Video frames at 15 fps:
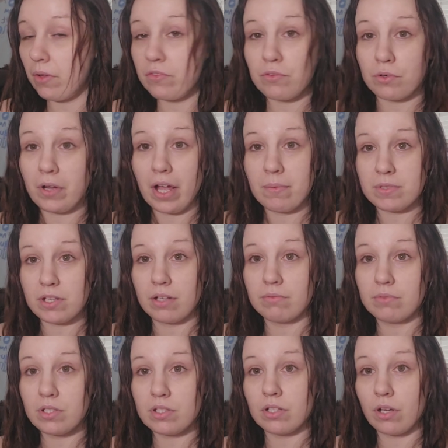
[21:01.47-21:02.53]
Through Amazon.
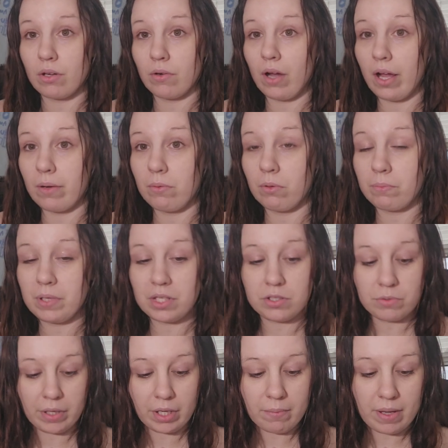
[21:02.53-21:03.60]
So I will be
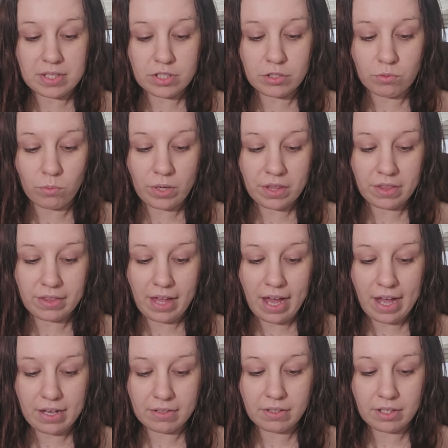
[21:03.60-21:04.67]
doing a message with
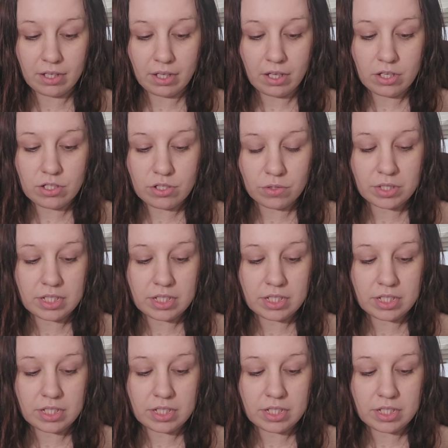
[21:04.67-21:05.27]
that. So